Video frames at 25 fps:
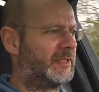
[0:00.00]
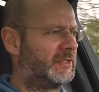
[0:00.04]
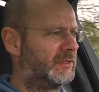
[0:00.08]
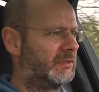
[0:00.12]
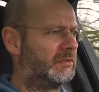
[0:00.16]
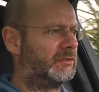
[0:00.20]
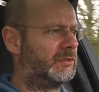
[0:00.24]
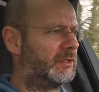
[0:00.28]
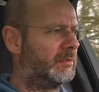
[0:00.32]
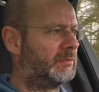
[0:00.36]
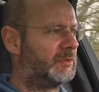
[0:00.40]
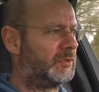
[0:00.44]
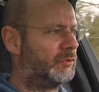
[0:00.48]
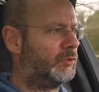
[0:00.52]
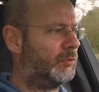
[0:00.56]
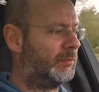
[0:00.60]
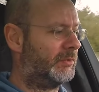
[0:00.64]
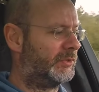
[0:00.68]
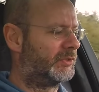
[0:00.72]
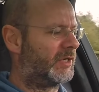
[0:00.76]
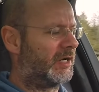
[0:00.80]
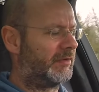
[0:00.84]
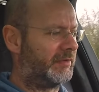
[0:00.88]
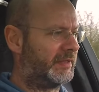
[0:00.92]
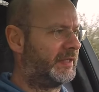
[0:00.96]
in terms of normal
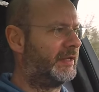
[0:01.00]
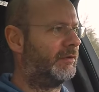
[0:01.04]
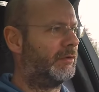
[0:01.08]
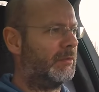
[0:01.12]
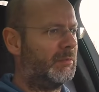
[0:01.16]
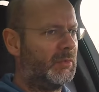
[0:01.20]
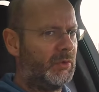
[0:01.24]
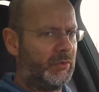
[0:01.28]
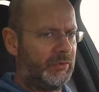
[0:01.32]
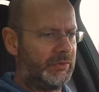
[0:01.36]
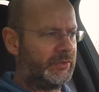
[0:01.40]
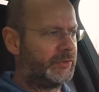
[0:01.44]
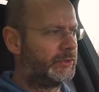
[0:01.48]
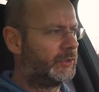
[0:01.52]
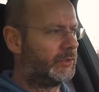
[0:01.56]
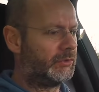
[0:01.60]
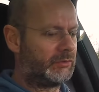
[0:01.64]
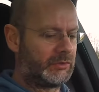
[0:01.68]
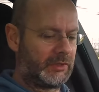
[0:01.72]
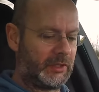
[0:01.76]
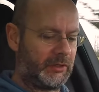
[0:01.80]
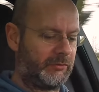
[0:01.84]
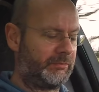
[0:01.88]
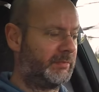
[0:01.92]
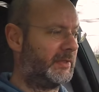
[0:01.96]
driving, there are more than 2
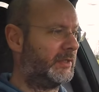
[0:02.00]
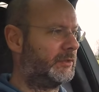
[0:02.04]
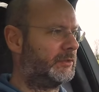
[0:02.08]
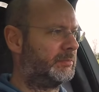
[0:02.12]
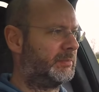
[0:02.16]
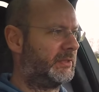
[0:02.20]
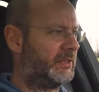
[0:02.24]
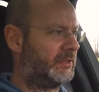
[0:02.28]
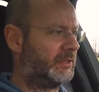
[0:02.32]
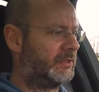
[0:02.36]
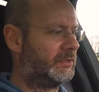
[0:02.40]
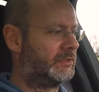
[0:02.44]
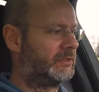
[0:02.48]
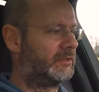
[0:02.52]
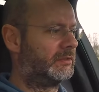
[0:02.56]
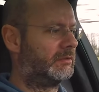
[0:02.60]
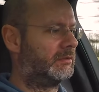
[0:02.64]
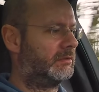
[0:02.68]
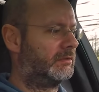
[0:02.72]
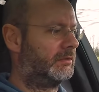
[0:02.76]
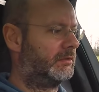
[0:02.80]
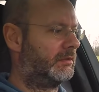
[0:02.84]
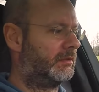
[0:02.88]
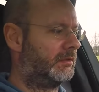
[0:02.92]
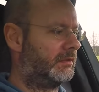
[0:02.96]
drive modes, because
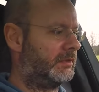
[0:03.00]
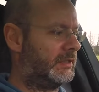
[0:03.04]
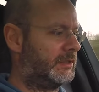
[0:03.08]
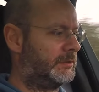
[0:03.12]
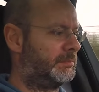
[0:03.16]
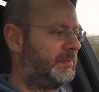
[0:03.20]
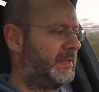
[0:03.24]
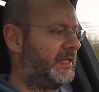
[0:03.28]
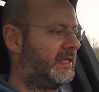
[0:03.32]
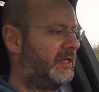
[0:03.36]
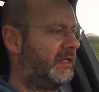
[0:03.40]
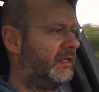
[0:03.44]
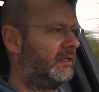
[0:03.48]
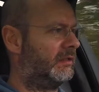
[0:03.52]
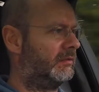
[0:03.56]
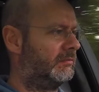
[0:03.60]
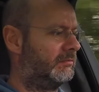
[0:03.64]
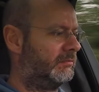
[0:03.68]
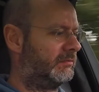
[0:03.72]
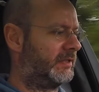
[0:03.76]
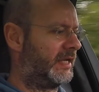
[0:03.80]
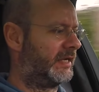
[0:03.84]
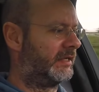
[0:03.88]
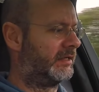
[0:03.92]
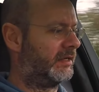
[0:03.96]
this being
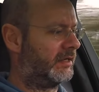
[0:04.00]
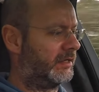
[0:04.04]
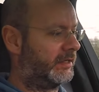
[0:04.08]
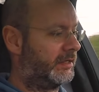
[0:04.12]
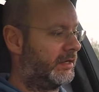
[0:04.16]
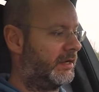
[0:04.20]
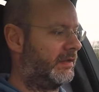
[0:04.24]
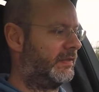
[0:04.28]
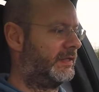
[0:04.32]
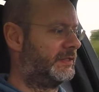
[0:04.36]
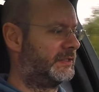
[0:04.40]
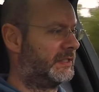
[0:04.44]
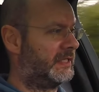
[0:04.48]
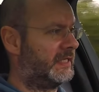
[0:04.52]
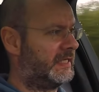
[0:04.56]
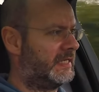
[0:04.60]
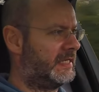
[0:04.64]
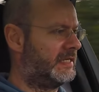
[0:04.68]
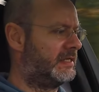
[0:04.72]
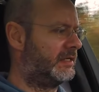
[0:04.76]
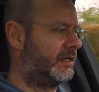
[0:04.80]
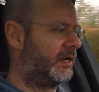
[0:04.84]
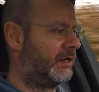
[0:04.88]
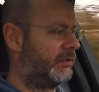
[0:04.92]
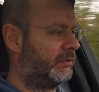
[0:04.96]
that kind of car, there's an
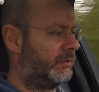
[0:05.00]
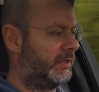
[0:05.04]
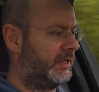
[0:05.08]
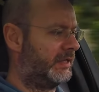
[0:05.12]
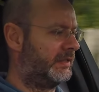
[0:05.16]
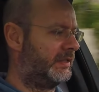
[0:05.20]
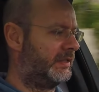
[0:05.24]
eco and